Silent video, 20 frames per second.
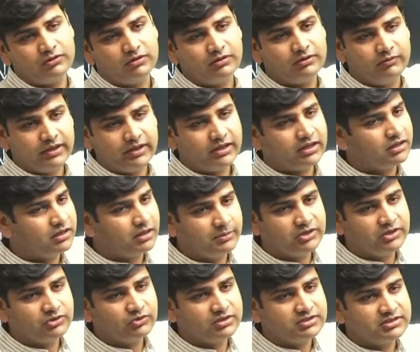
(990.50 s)
we are coming to
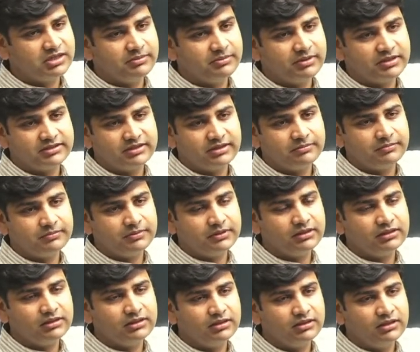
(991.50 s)
the same example,
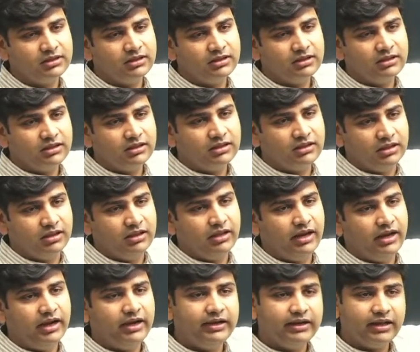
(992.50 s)

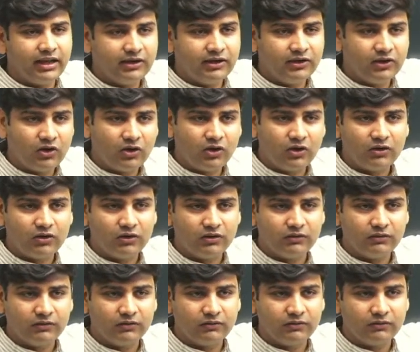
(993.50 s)
and a law
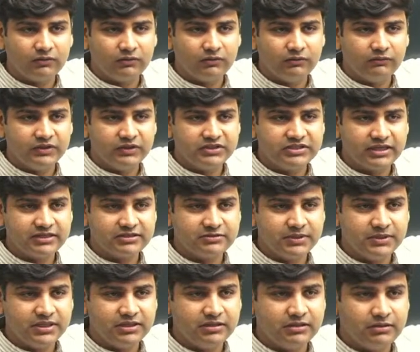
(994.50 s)
which has
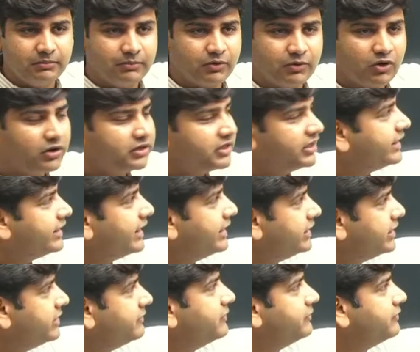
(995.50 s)
been brought in
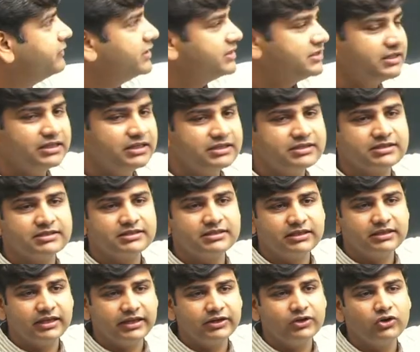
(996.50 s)
1956
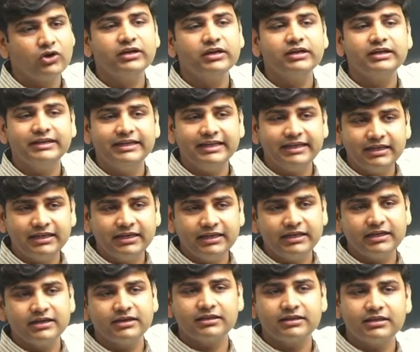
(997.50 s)
cannot
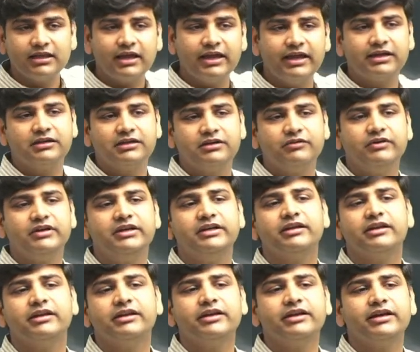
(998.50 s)
declare the activity done
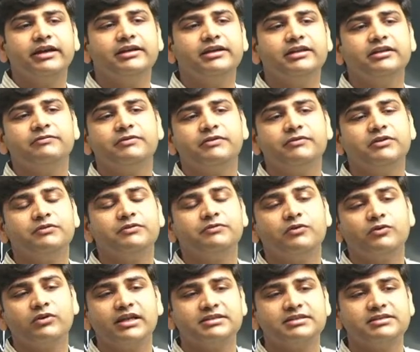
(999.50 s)
in 1954
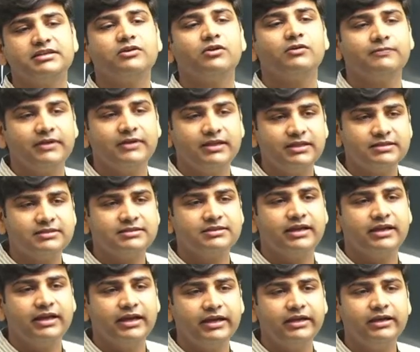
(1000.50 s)
as an offense
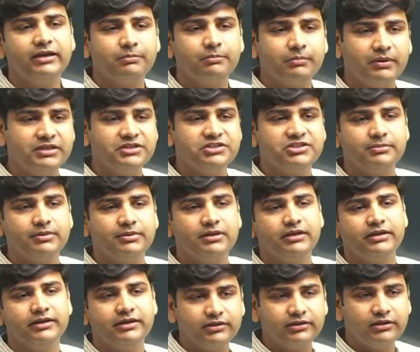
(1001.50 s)
and punishable
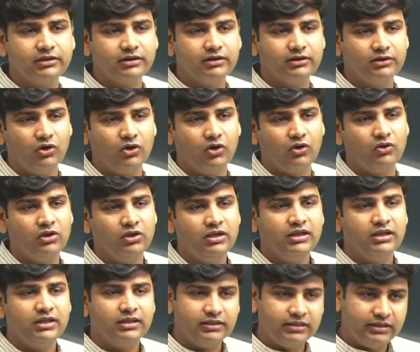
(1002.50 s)
under the law.
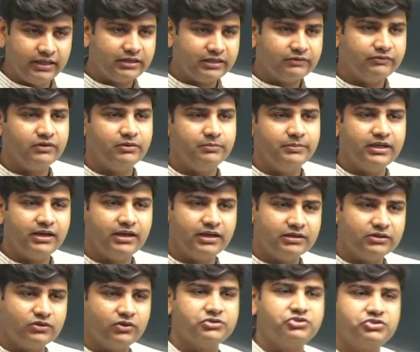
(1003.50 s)
That will be
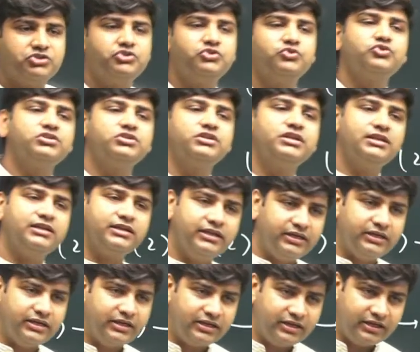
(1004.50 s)
unconstitutional,
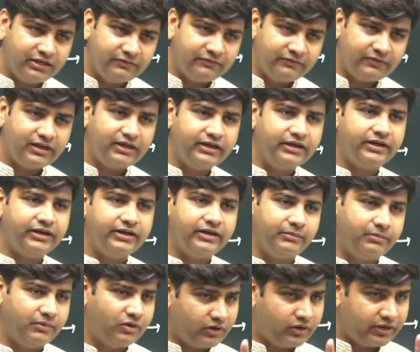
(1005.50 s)
invalid and
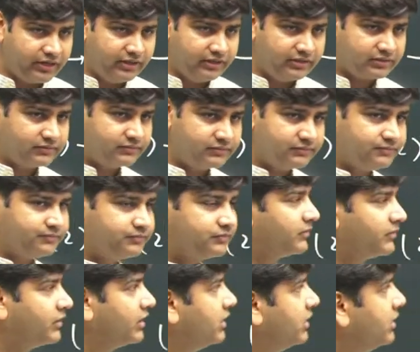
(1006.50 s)
abhorrent.
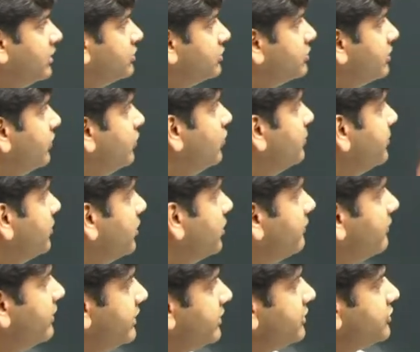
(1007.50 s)
So I hope you have
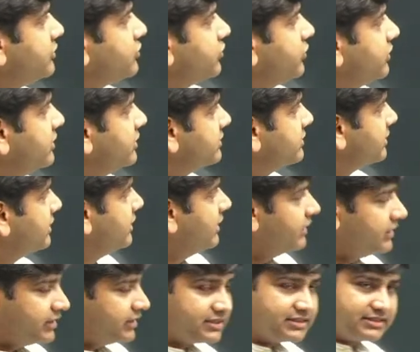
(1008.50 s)
understood this.
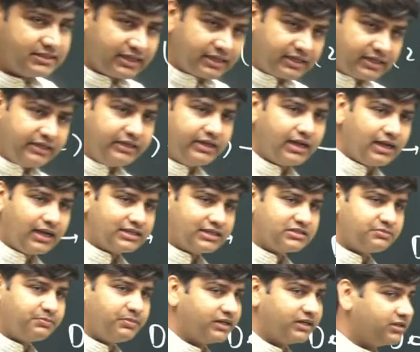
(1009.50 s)
The second
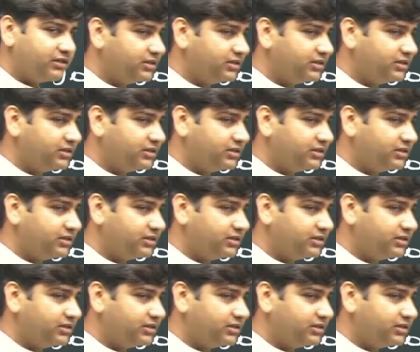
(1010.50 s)
aspect,